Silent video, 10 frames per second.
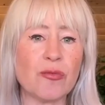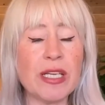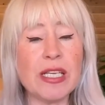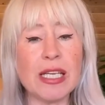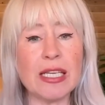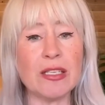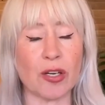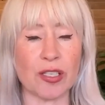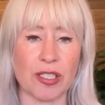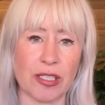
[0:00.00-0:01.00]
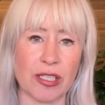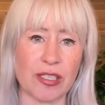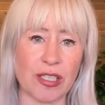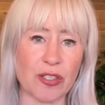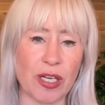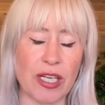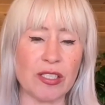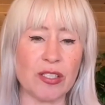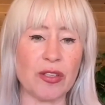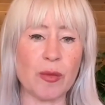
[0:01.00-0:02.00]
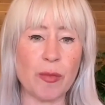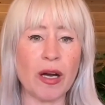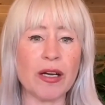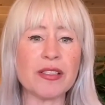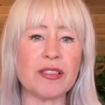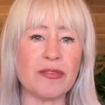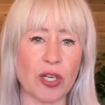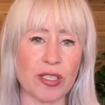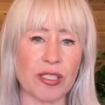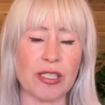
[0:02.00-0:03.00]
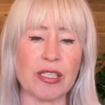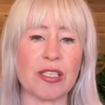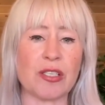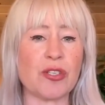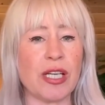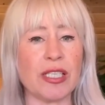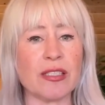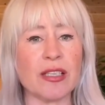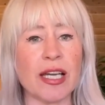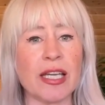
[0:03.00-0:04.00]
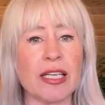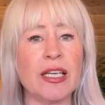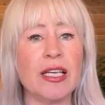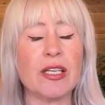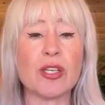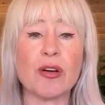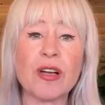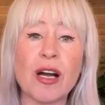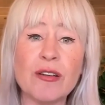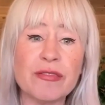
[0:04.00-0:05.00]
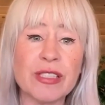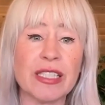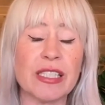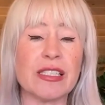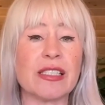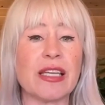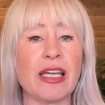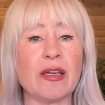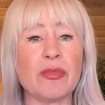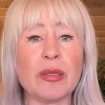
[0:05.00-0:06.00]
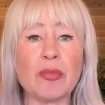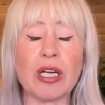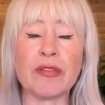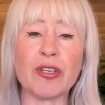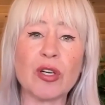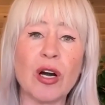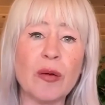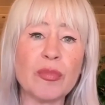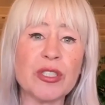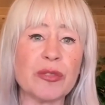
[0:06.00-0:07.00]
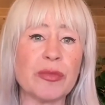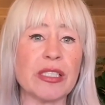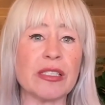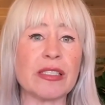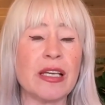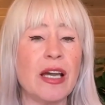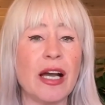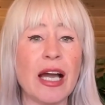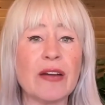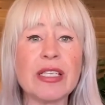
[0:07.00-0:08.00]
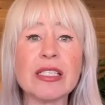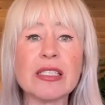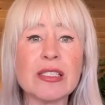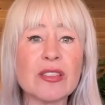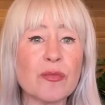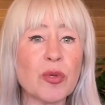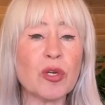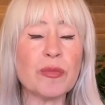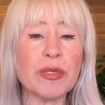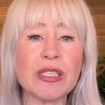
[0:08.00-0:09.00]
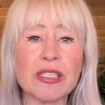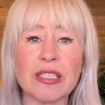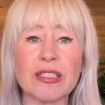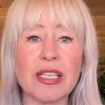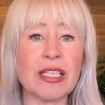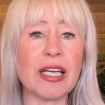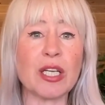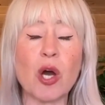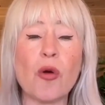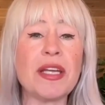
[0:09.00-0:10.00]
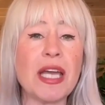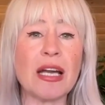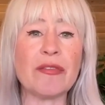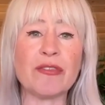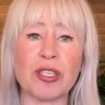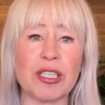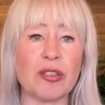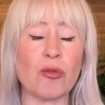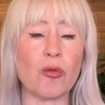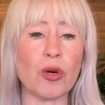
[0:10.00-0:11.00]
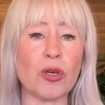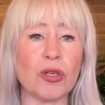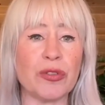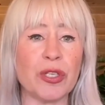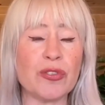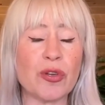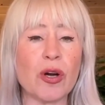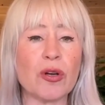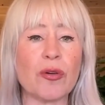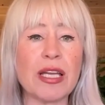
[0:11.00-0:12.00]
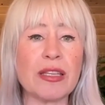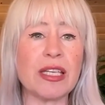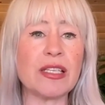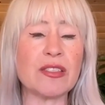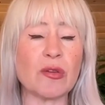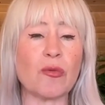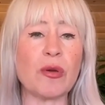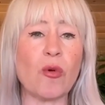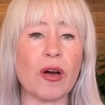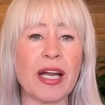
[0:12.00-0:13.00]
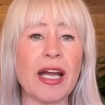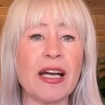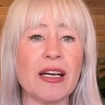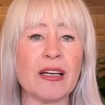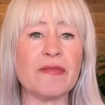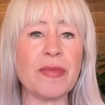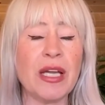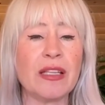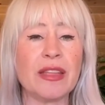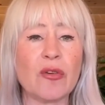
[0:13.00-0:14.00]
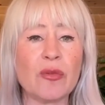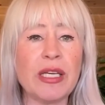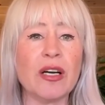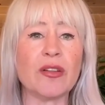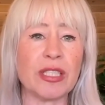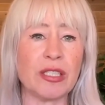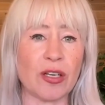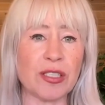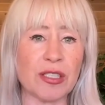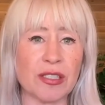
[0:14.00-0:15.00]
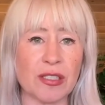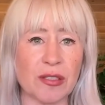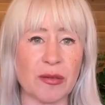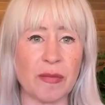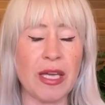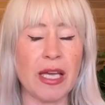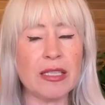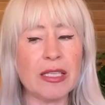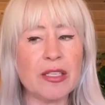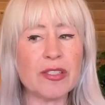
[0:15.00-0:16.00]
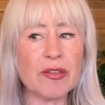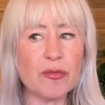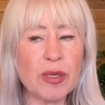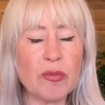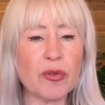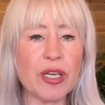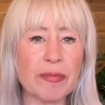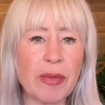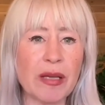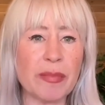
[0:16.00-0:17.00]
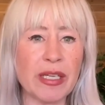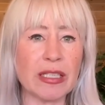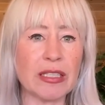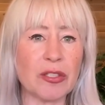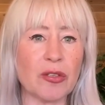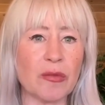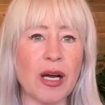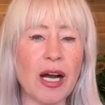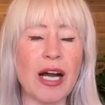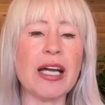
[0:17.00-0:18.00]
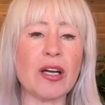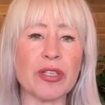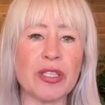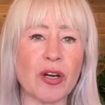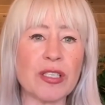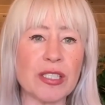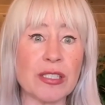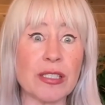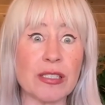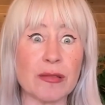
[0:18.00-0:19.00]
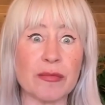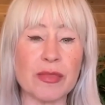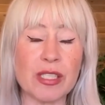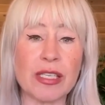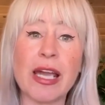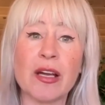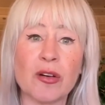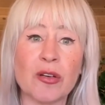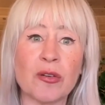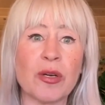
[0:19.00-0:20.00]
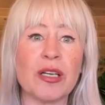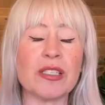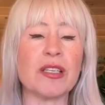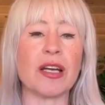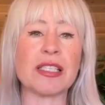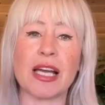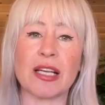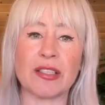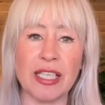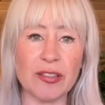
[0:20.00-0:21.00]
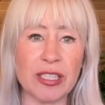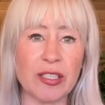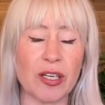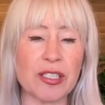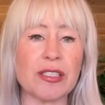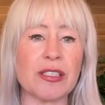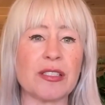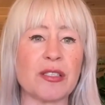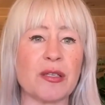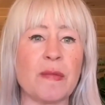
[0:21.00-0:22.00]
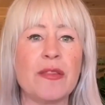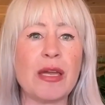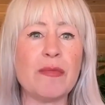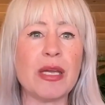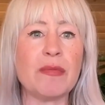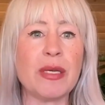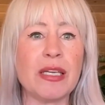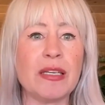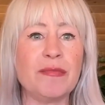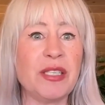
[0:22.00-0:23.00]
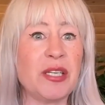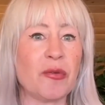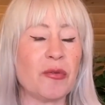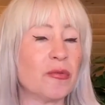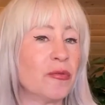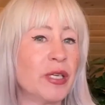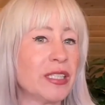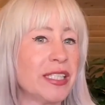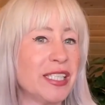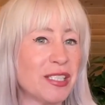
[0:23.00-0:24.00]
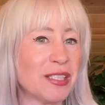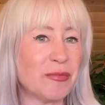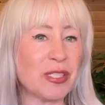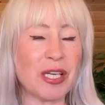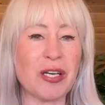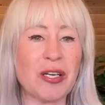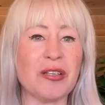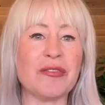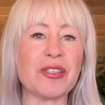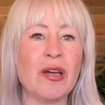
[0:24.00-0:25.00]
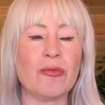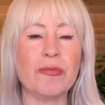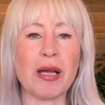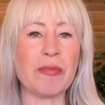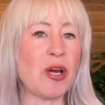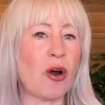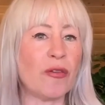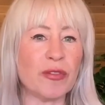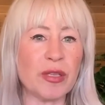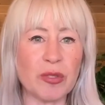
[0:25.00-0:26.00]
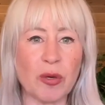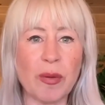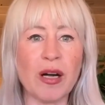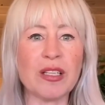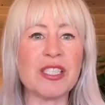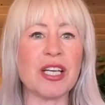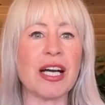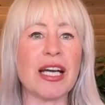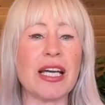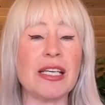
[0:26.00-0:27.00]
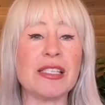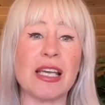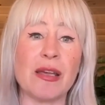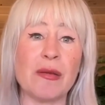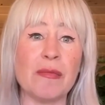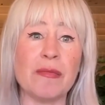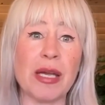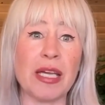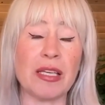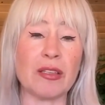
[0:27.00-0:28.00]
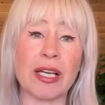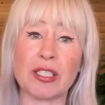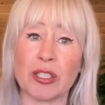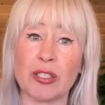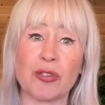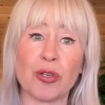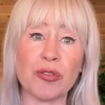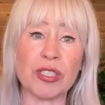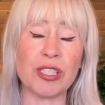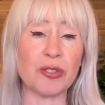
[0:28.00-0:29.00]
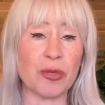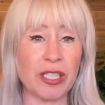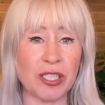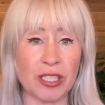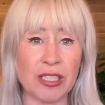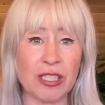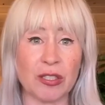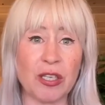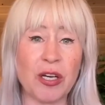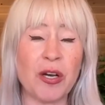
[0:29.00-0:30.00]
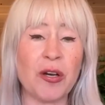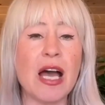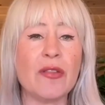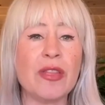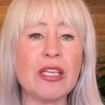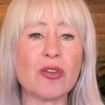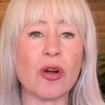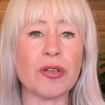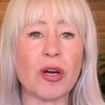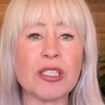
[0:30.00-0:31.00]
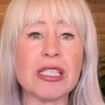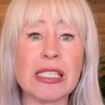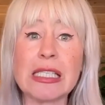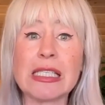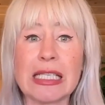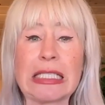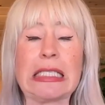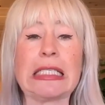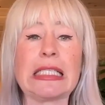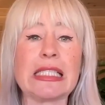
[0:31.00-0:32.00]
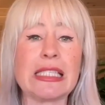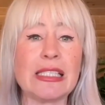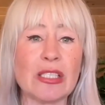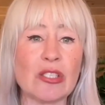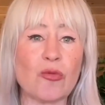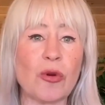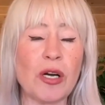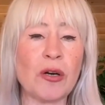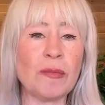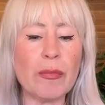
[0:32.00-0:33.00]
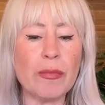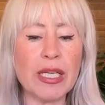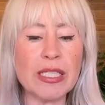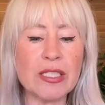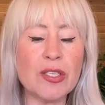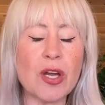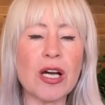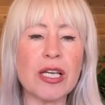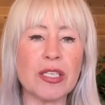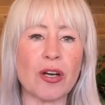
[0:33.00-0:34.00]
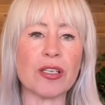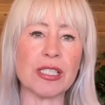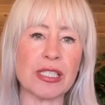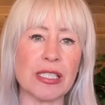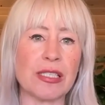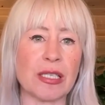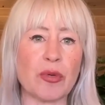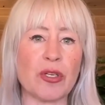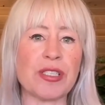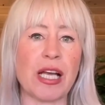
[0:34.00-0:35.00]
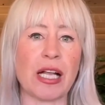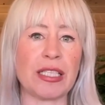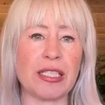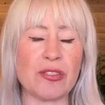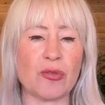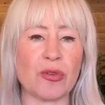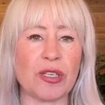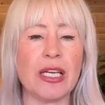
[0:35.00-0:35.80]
We need narcissistic traits. So there are positive narcissistic traits like self-confidence and being proud of your accomplishments, having a sense of purpose and kind of going after it in the world. Those are all great things that we want to have. That would be healthy narcissism. And then there's even people that might be a little high on the narcissism scale where it's not exactly healthy narcissism. They may be, really into themselves, might be hard for them to apologize. They may like to control situations. Hello. These are all narcissistic tendencies as well, but it's not narcissistic personality disorder.